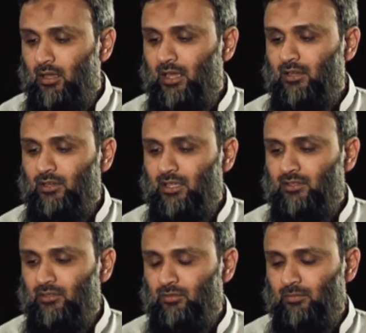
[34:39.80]
And look at
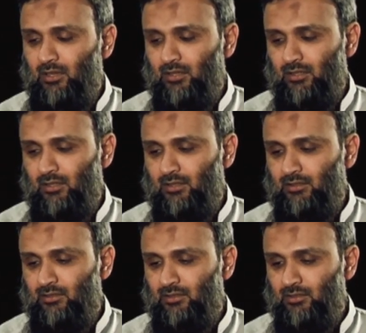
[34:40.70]
this, subhanallah,
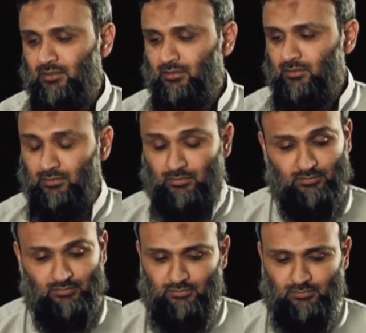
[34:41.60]
this is
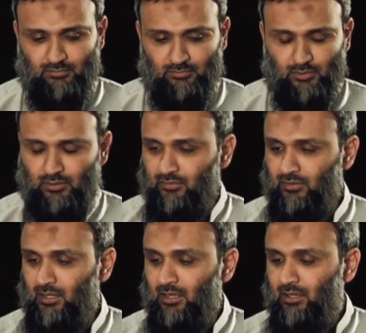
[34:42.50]
a
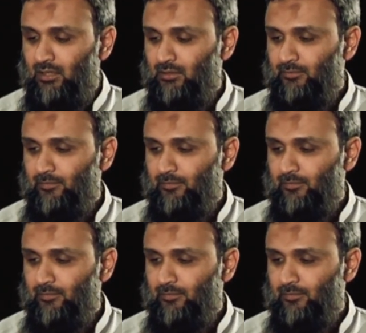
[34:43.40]
beautiful ayah.